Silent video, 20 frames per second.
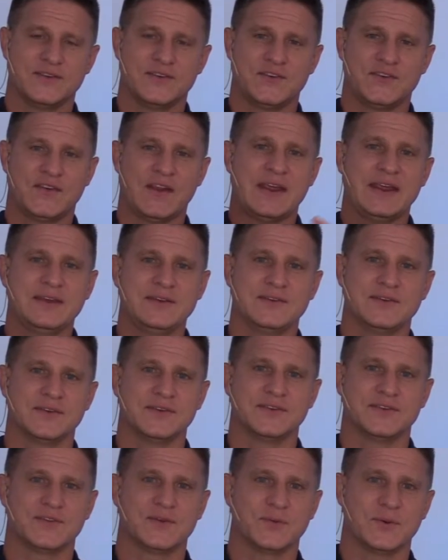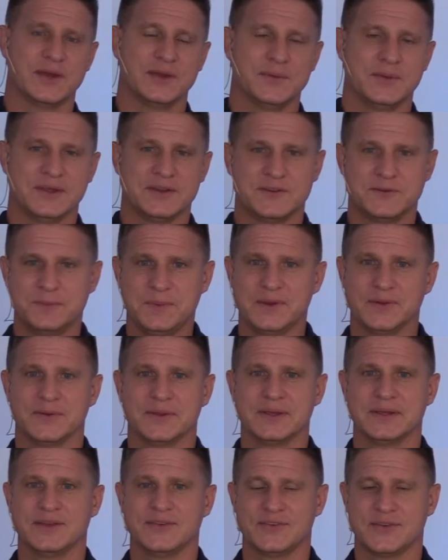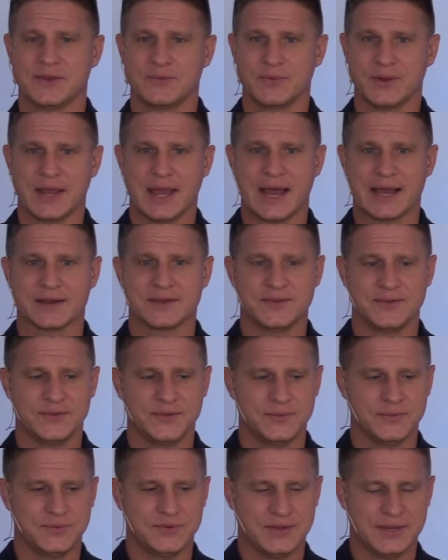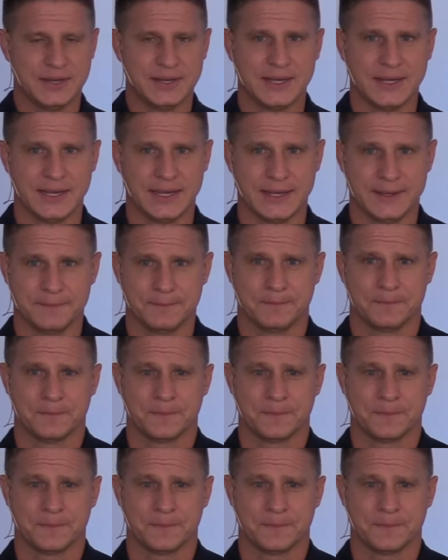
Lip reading: changes the way we experience and react to today.